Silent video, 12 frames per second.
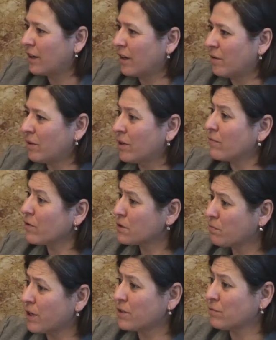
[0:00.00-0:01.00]
in the
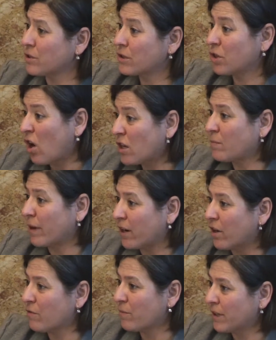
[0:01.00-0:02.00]
first place was caused by
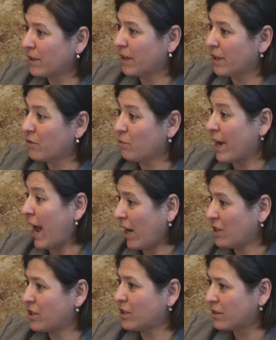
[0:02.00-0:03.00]
government, and then the
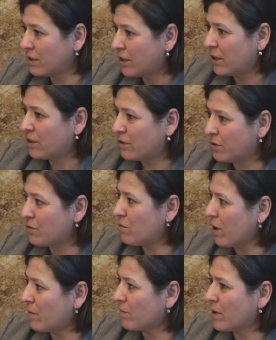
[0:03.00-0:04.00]
reaction
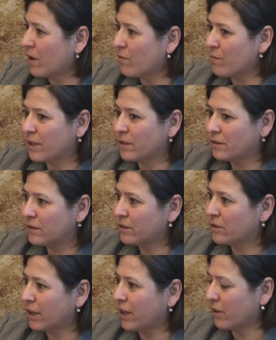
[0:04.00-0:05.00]
to government
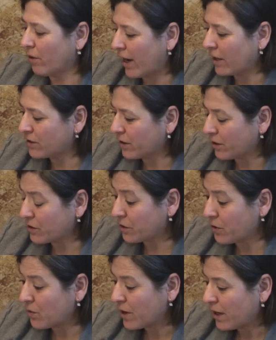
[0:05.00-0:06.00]
sticking their hands in there.
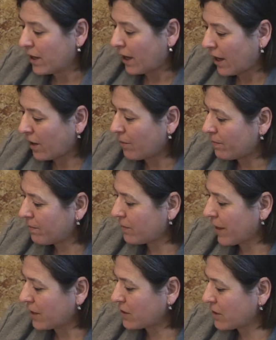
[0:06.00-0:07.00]
So
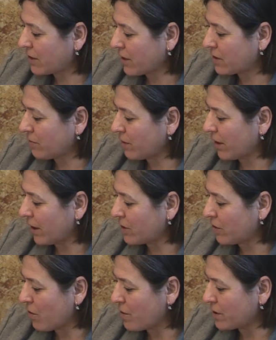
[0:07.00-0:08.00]
that's something
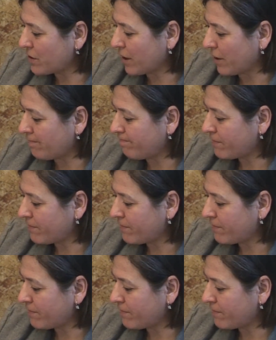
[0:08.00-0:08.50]
that's always